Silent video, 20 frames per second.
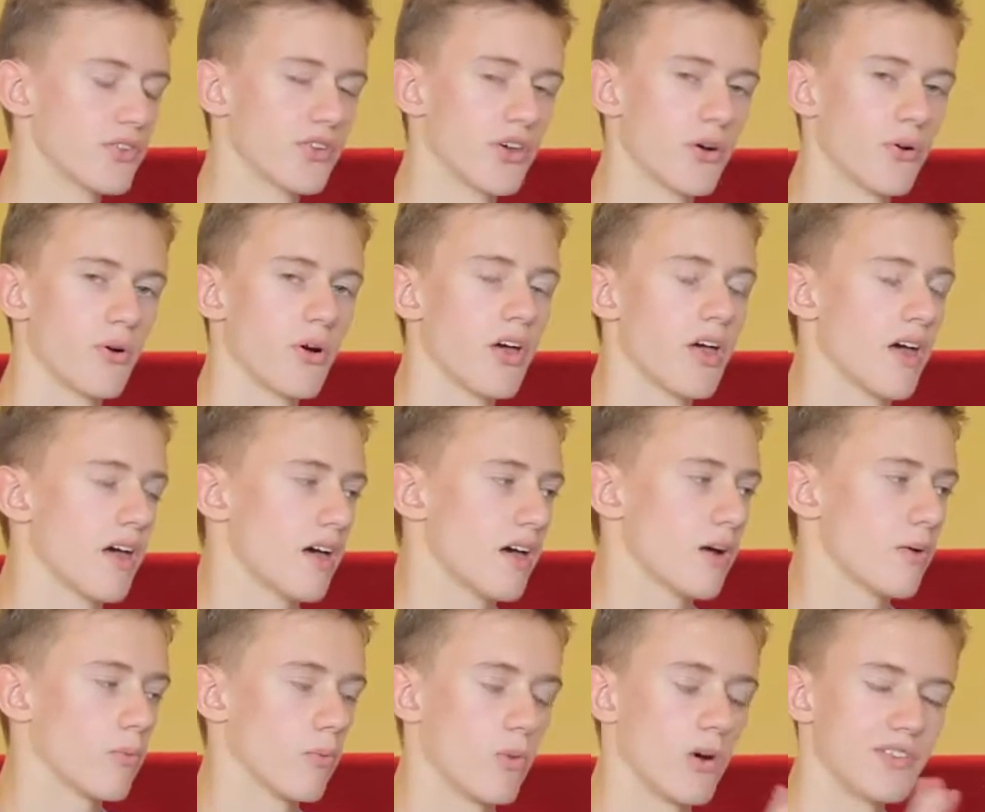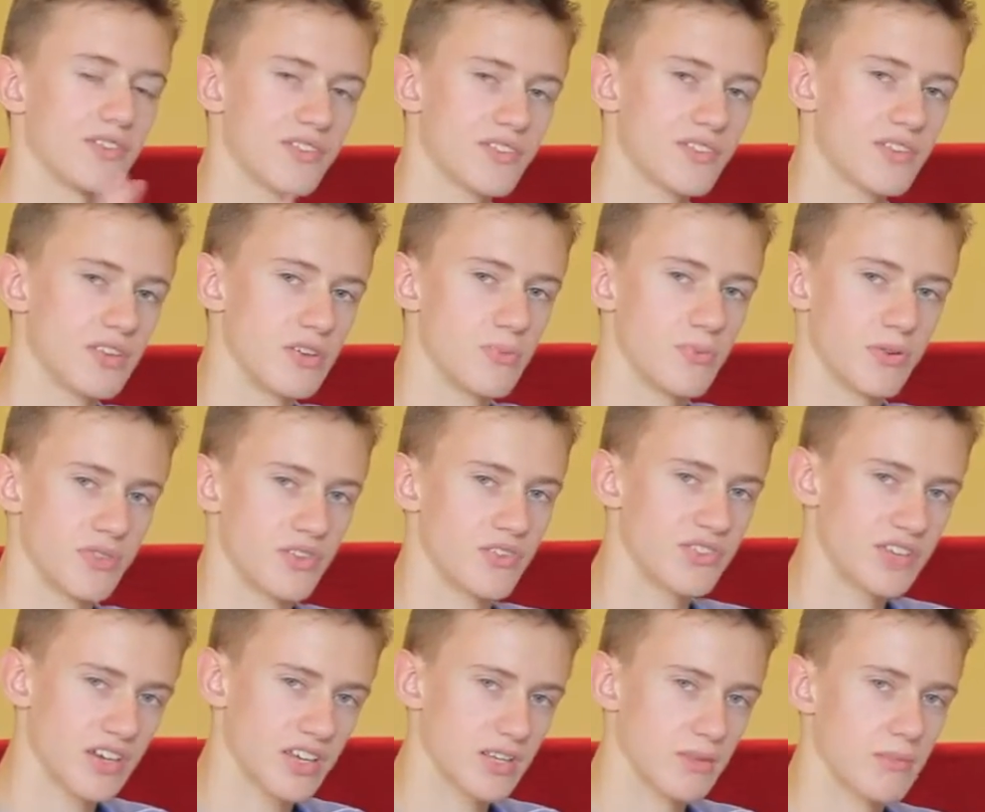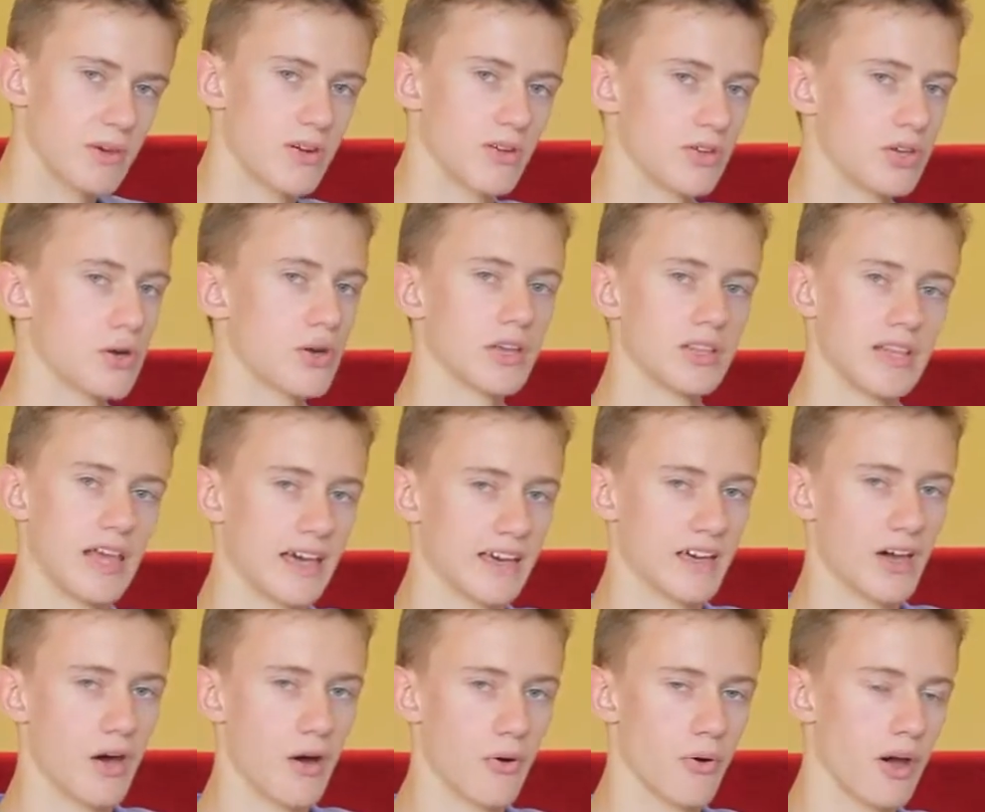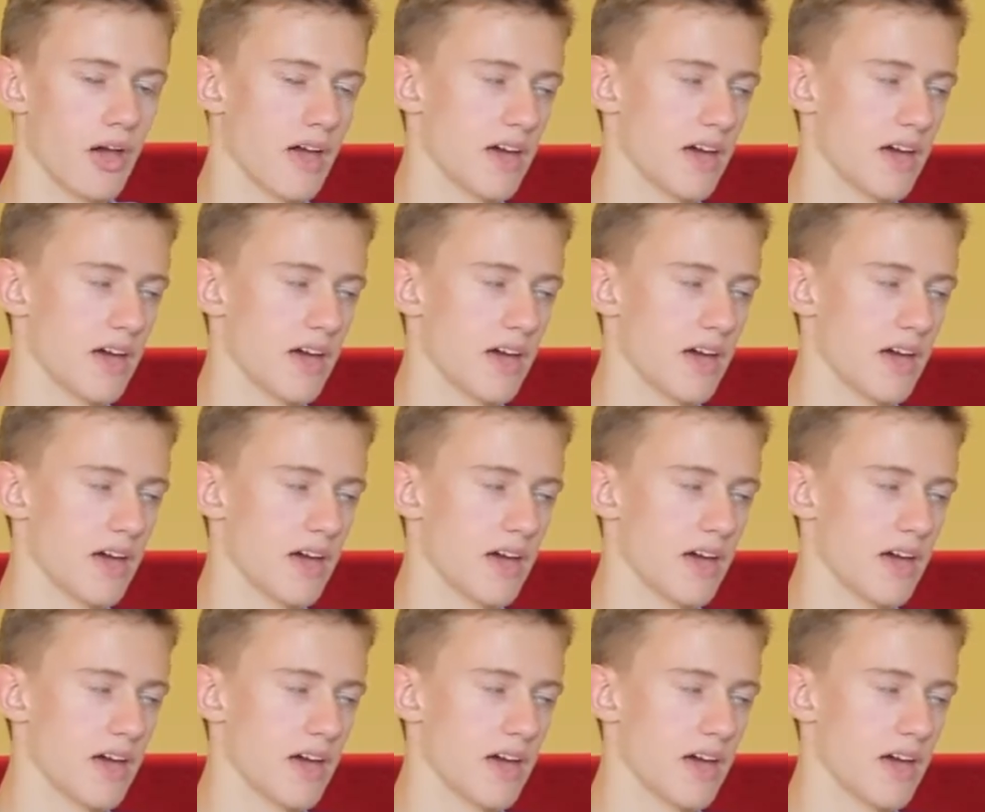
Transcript: So once you put the stick in the middle, you can let go,